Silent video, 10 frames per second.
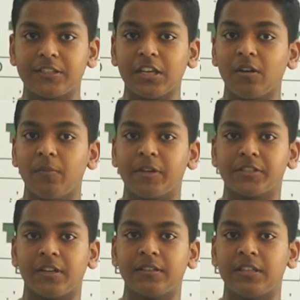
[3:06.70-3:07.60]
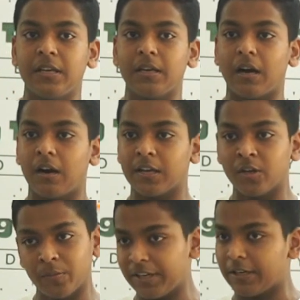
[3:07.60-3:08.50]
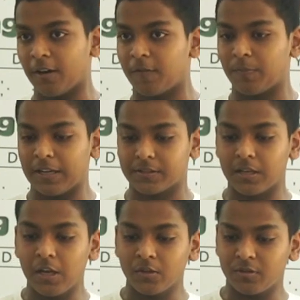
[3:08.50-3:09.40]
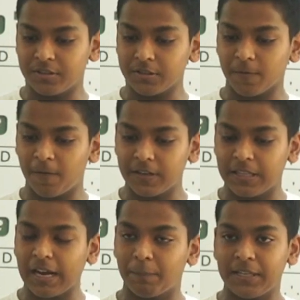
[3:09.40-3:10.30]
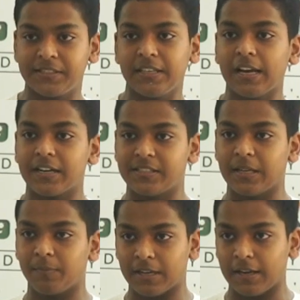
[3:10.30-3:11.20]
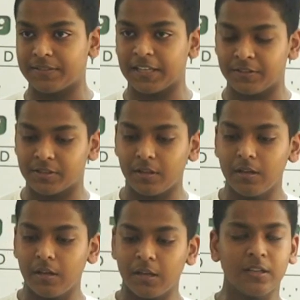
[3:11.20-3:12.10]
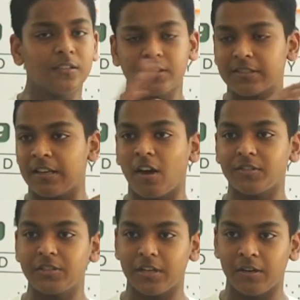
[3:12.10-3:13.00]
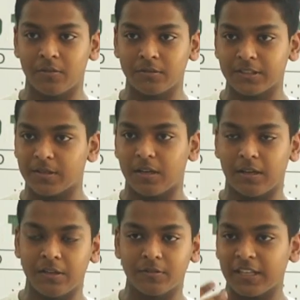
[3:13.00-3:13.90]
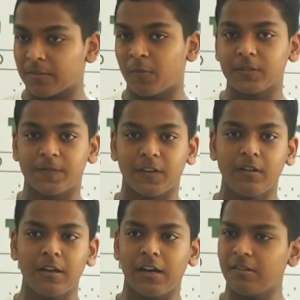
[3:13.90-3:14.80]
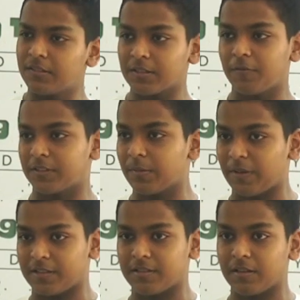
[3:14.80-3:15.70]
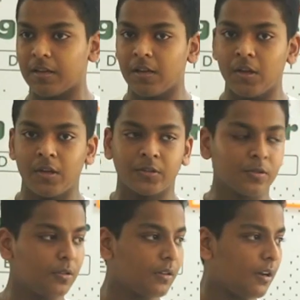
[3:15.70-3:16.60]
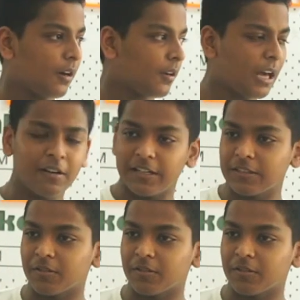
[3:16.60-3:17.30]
say you are measuring the humidity of a place. So you just fit the PCRCM10 sensor, you'll just launch it into this into the atmosphere and it will serve as the best. So now another